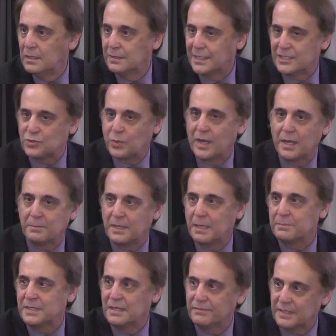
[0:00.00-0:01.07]
That's why
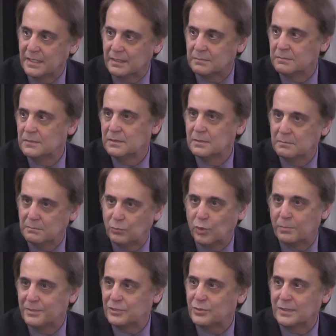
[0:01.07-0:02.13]
I'm giving it more
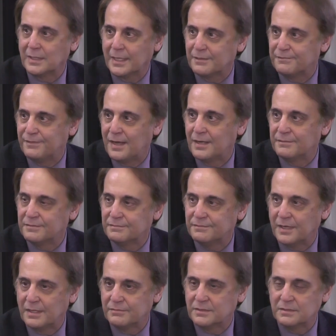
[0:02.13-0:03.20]
between like 5
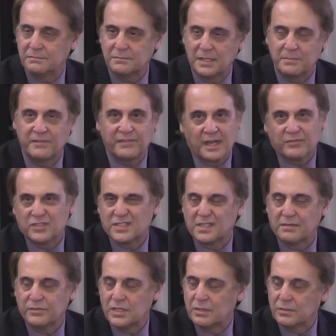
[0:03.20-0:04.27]
to maybe 5 to
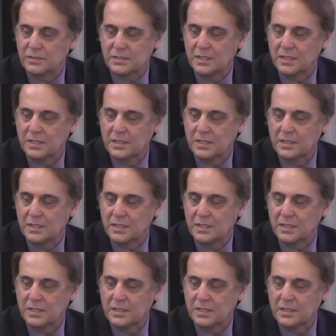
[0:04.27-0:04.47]
7 years.